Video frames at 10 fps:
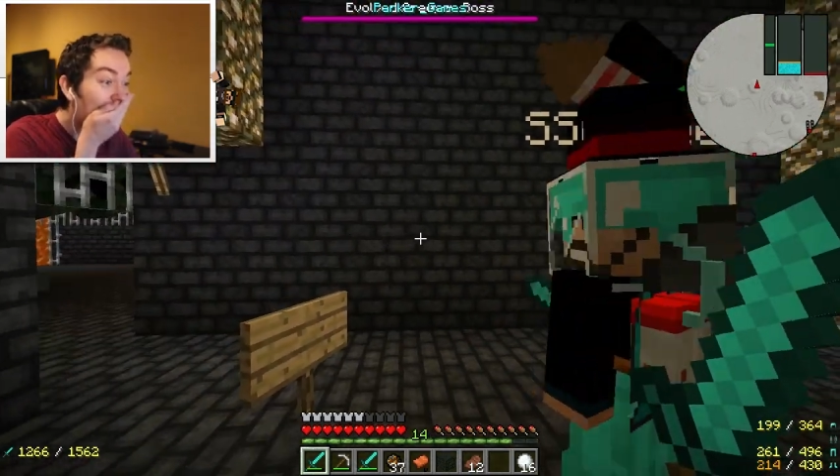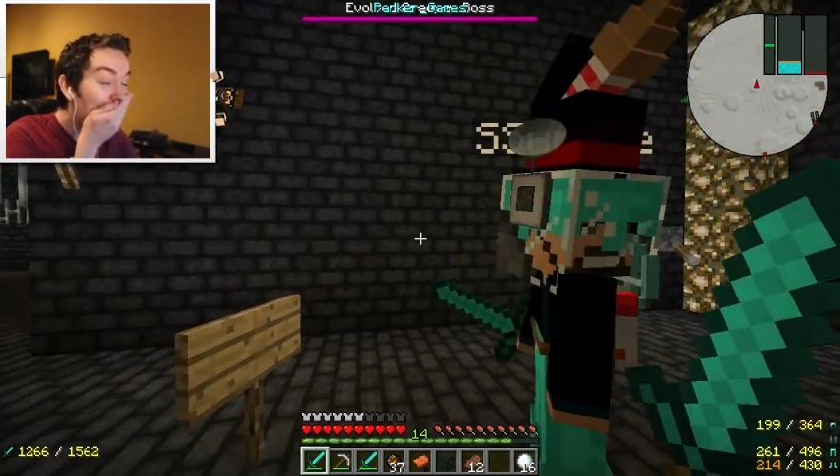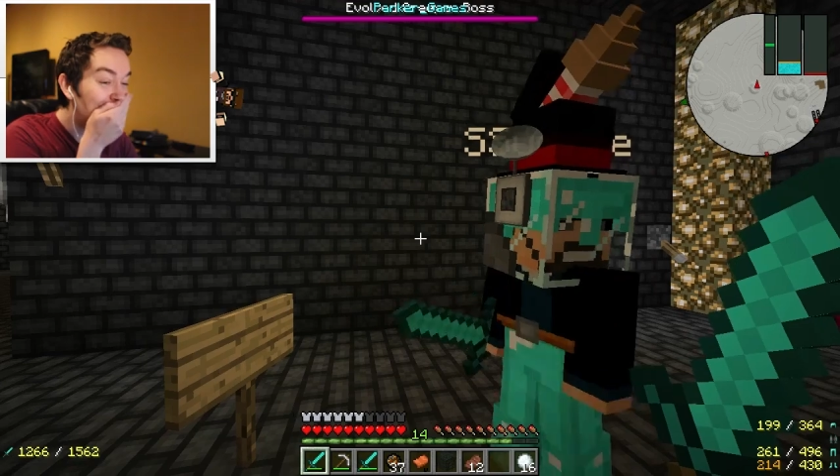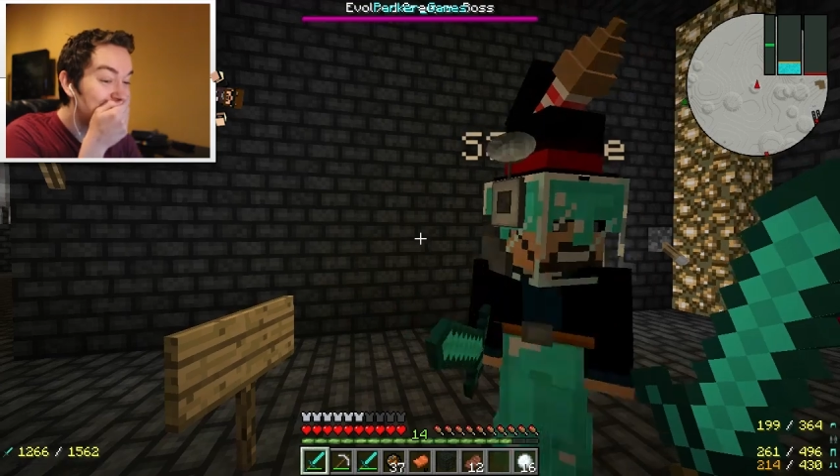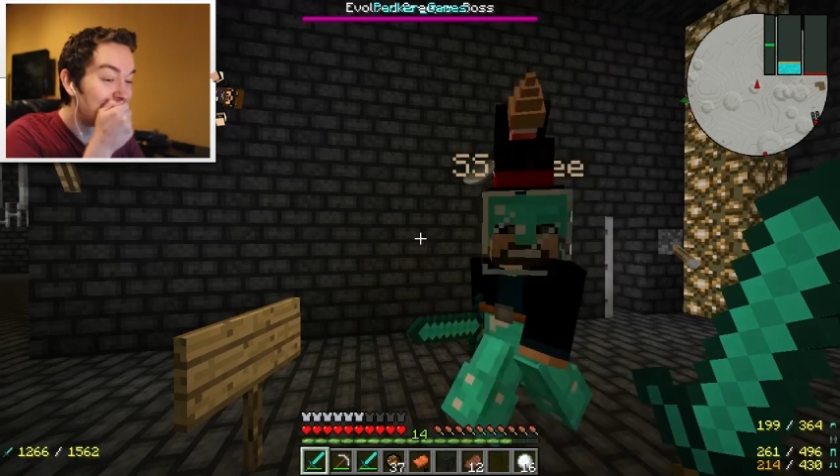
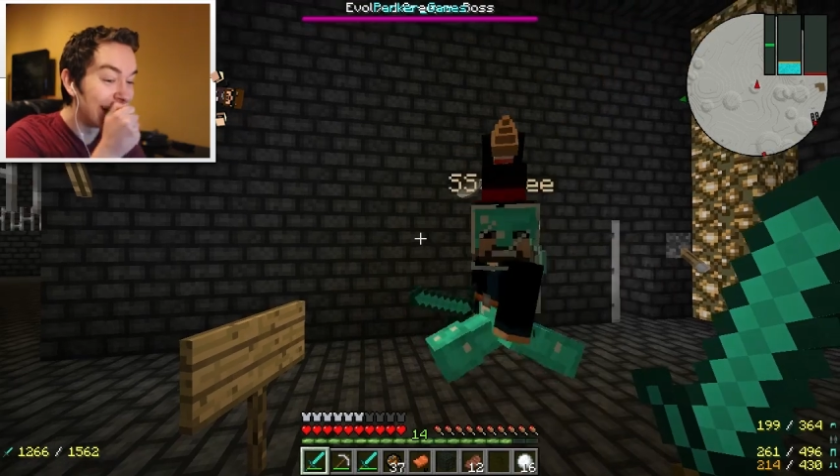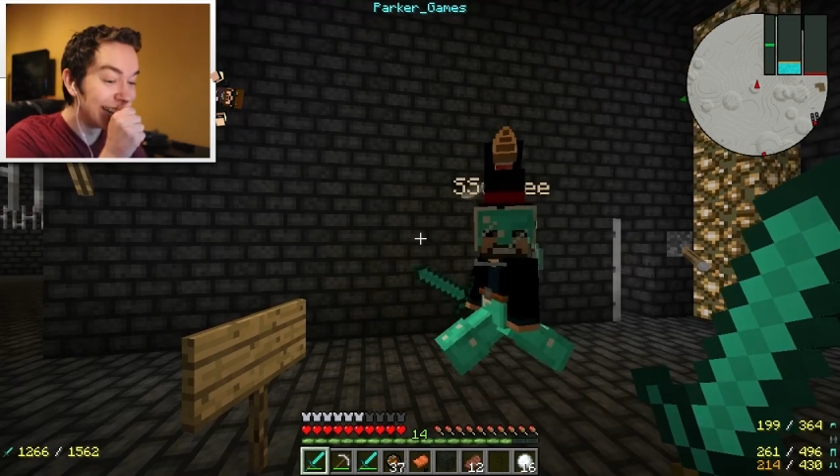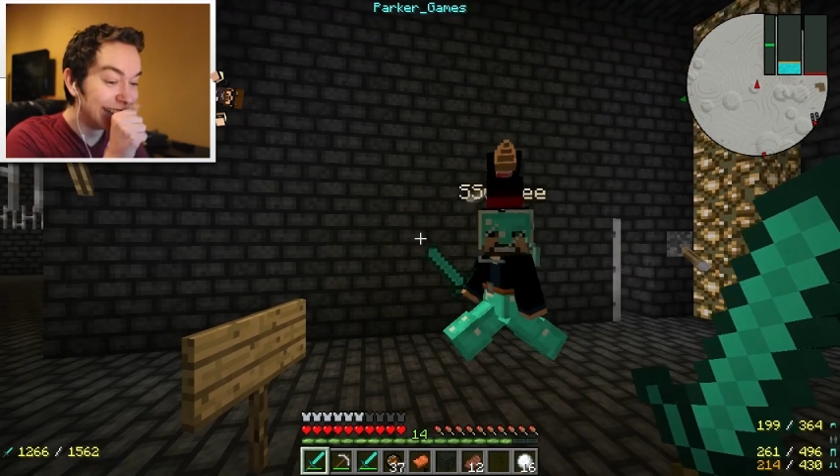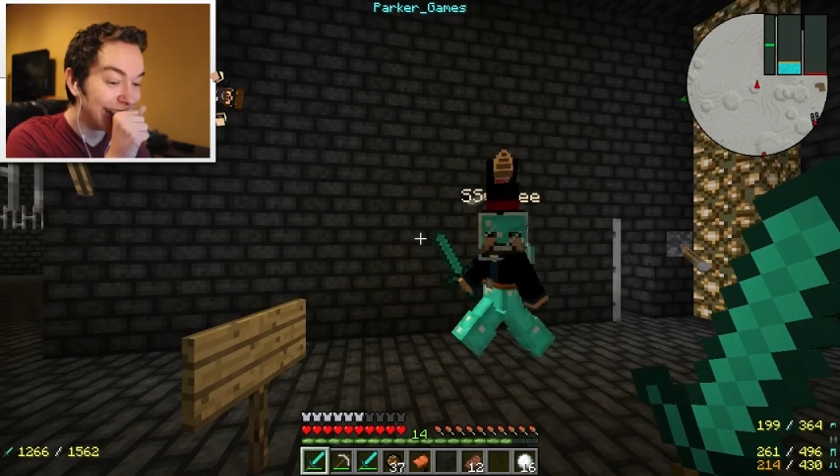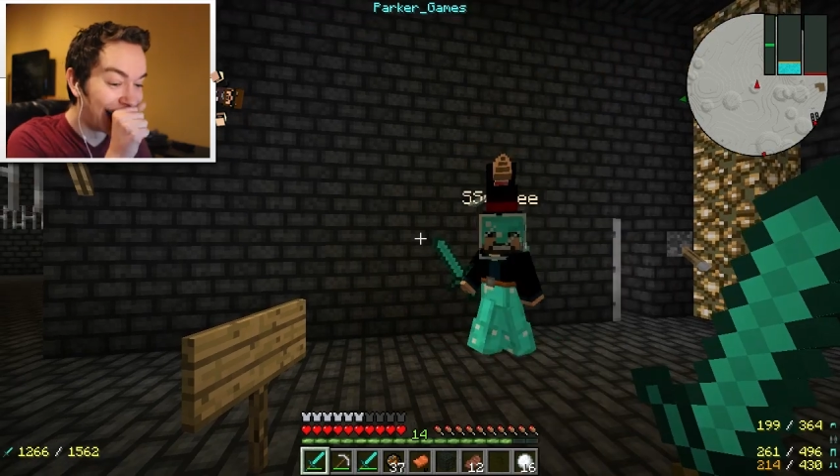Oh
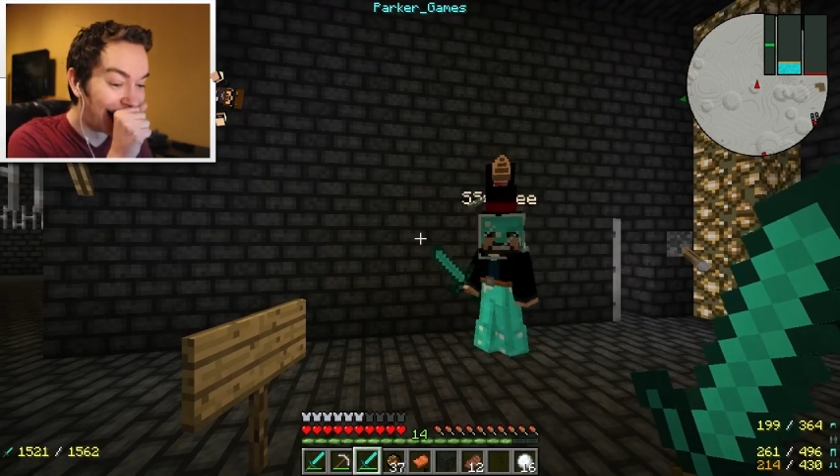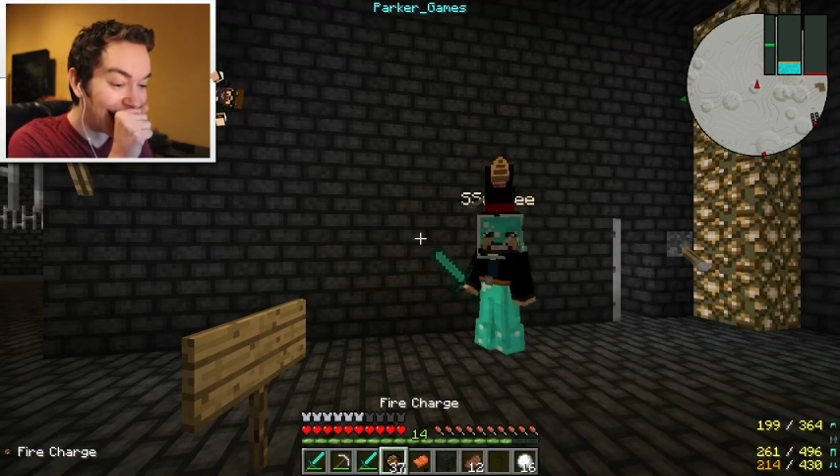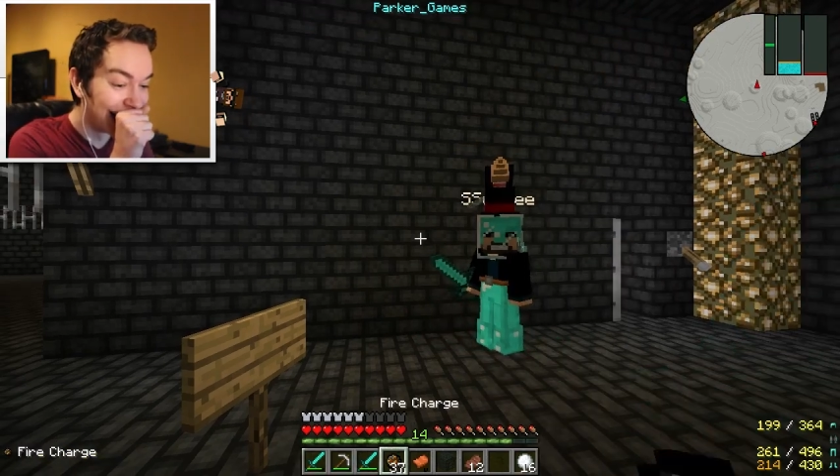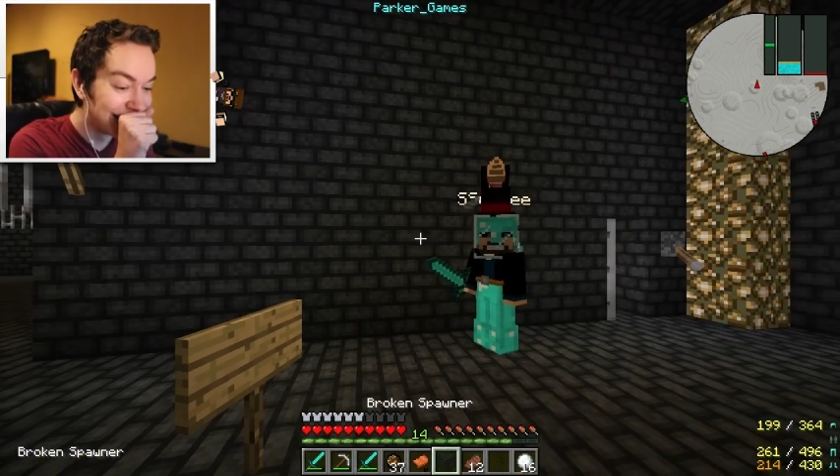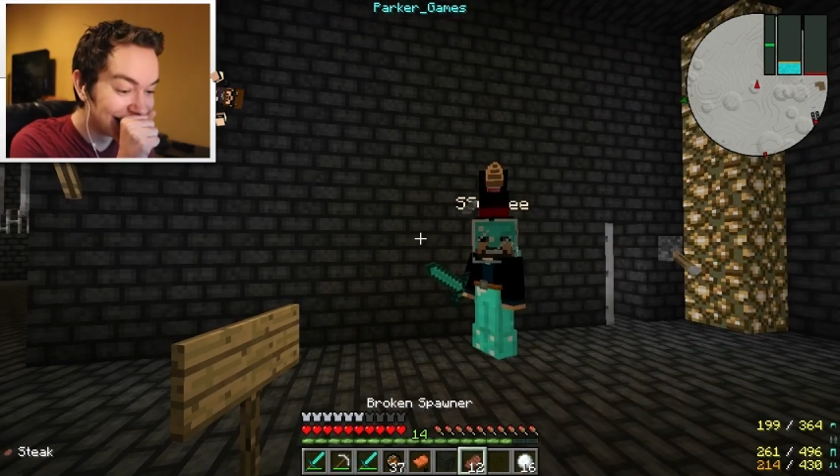my
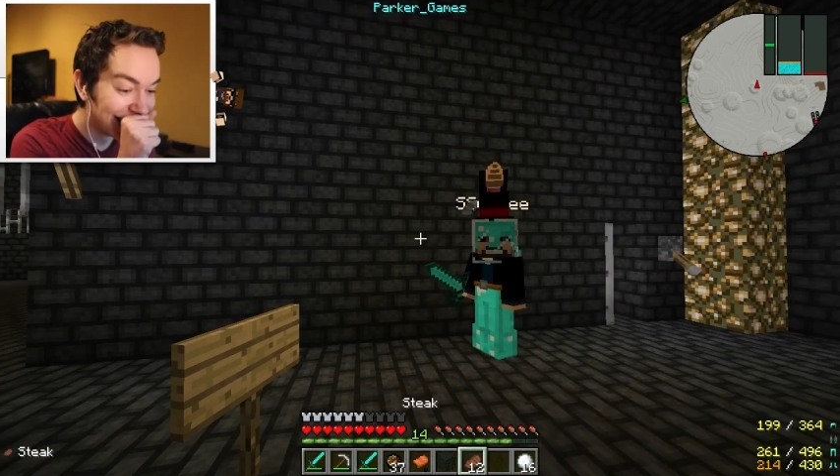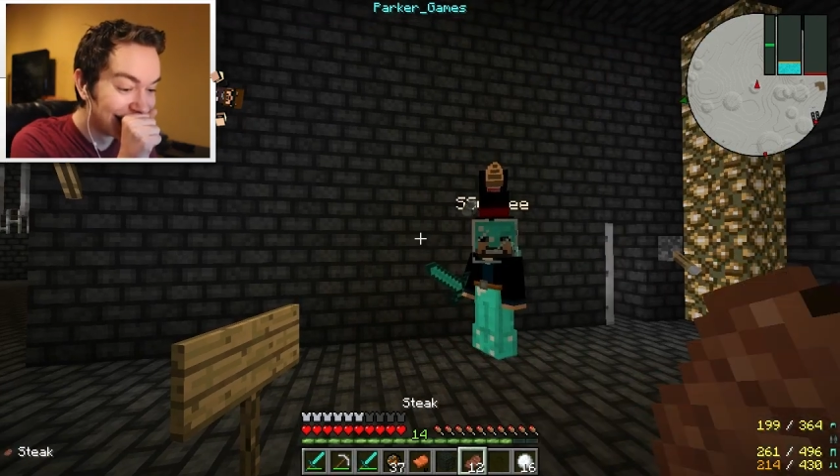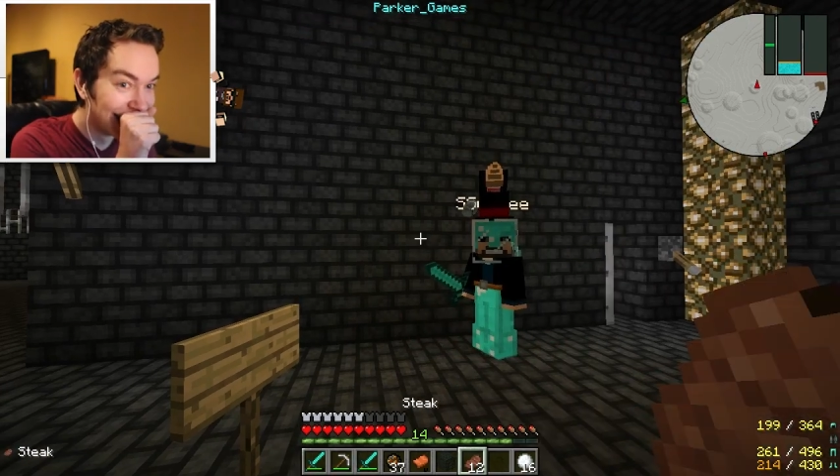gosh.